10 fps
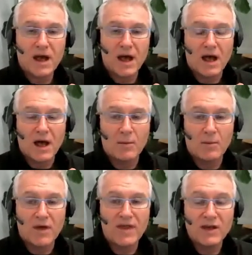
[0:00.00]

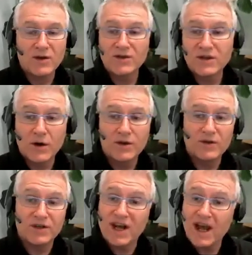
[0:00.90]
that used to go
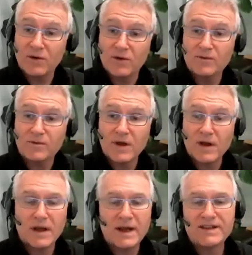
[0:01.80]
through the channel
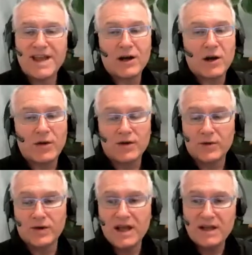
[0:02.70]
is now going
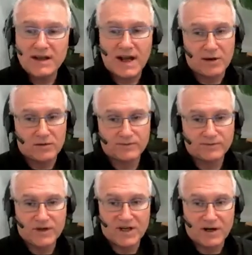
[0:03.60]
through an e-tail
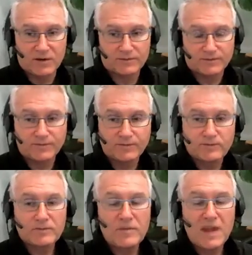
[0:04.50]
channel.
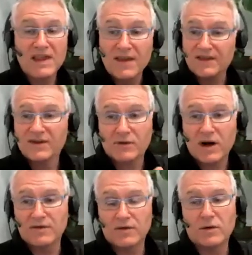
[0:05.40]
Now, this is
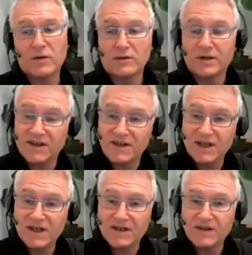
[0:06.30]
great for
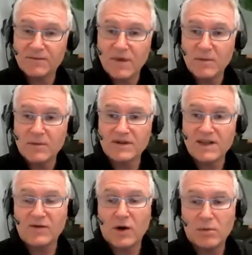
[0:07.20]
logistics because
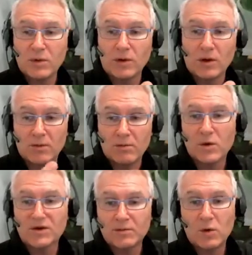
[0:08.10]
they've got a lot
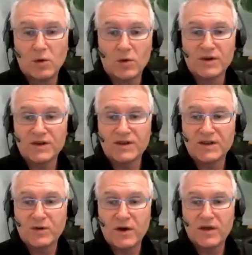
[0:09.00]
more smaller orders to
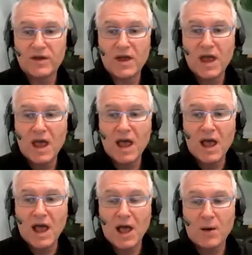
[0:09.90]
deal with.
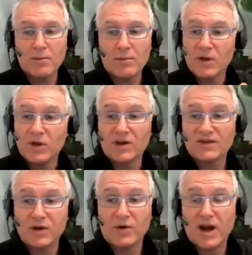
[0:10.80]
Not
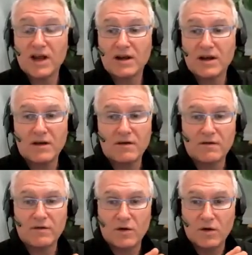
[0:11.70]
so great
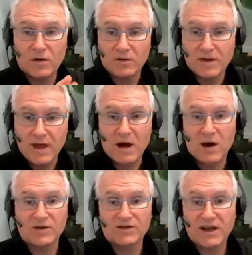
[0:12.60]
for our
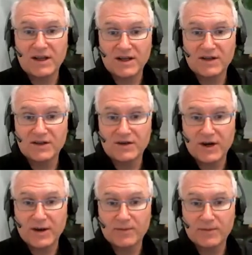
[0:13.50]
wholesale
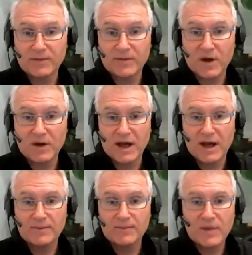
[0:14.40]
industry. Okay,